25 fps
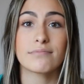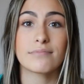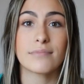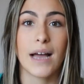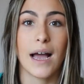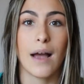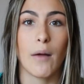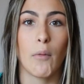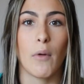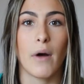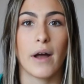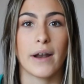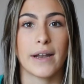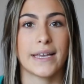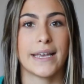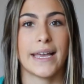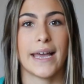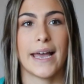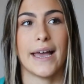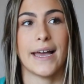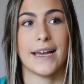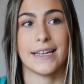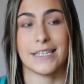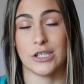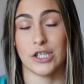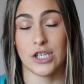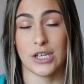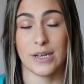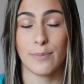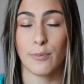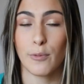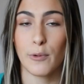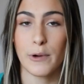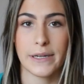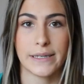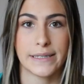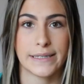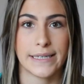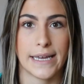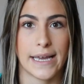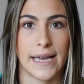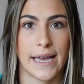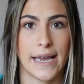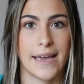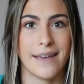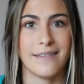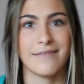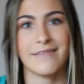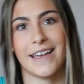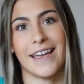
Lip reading: I want to get a Jeep one day